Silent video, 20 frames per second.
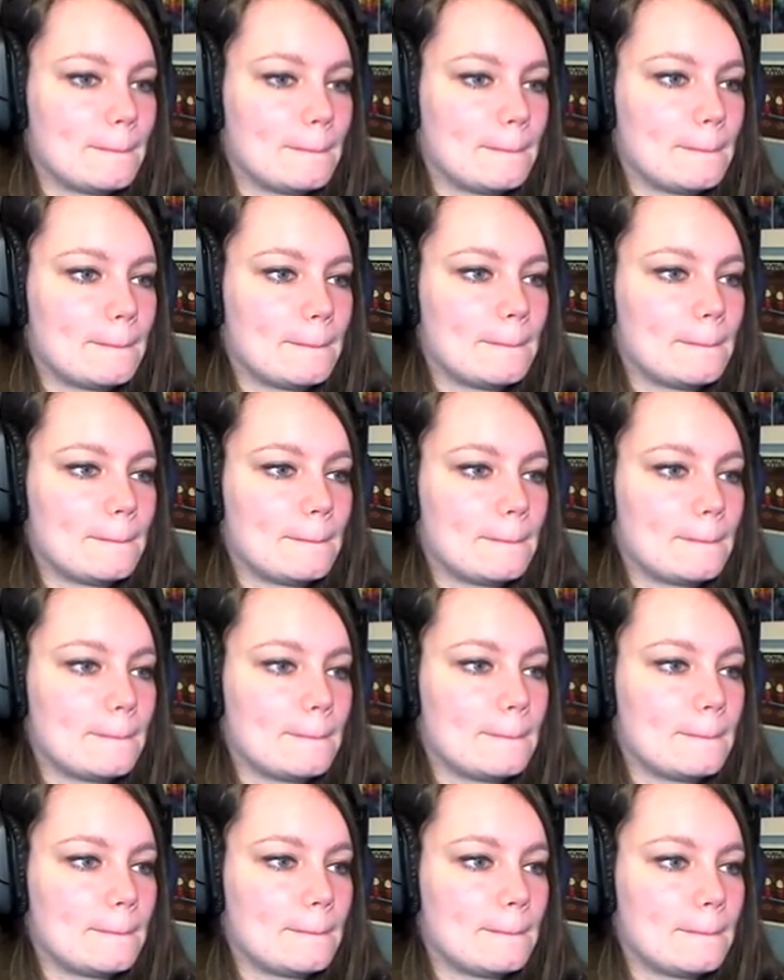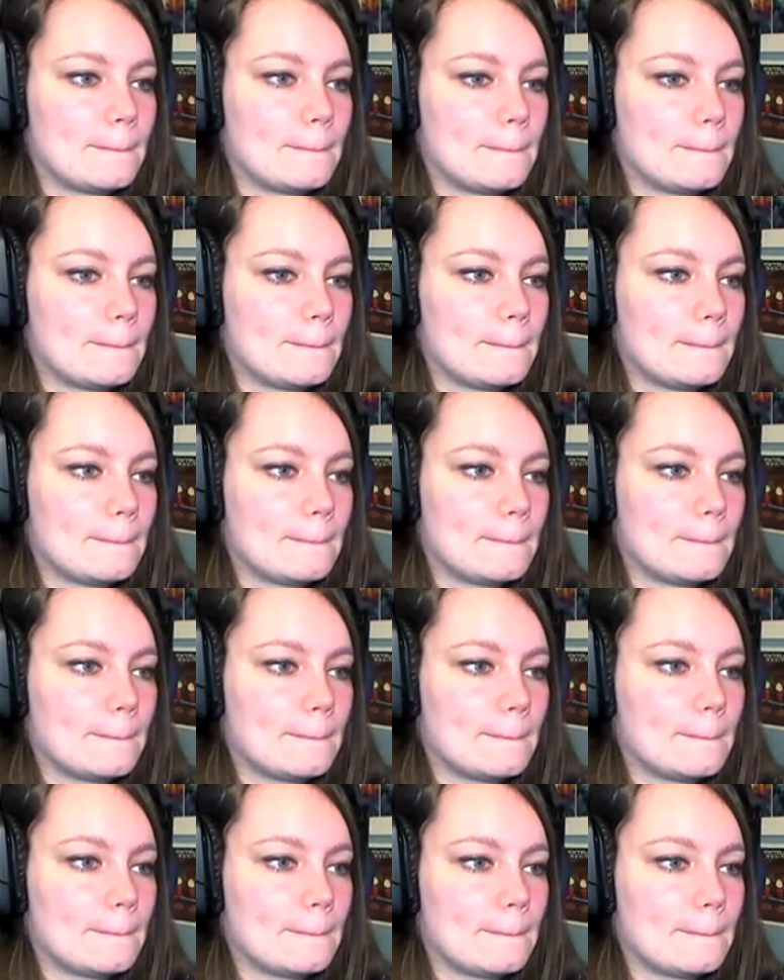
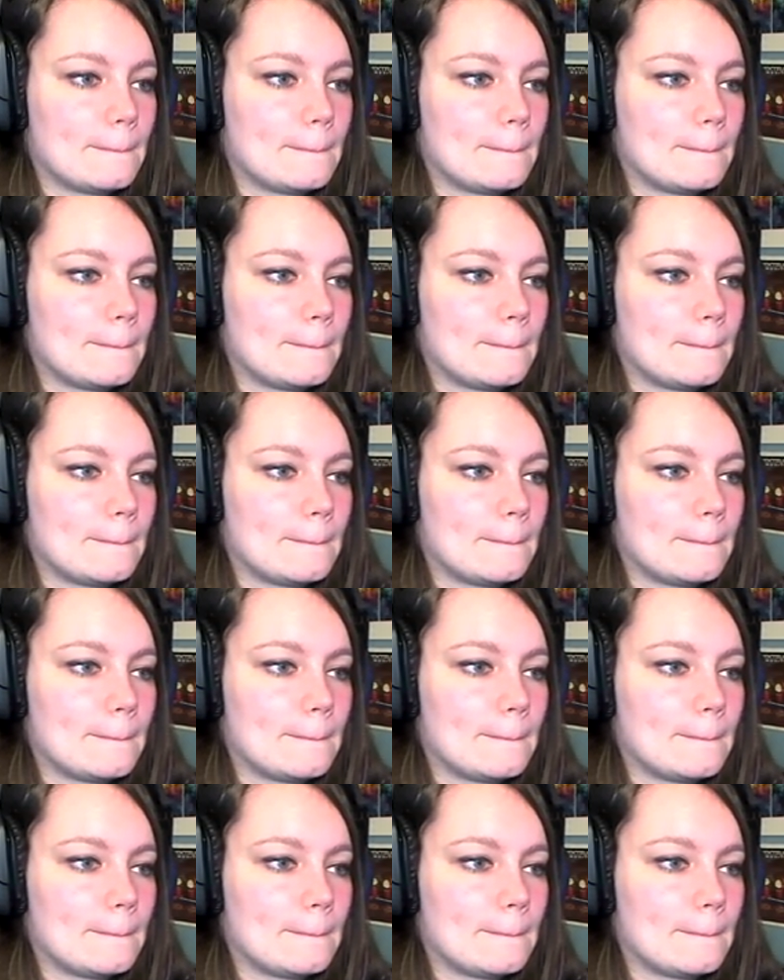No one is speaking in this clip.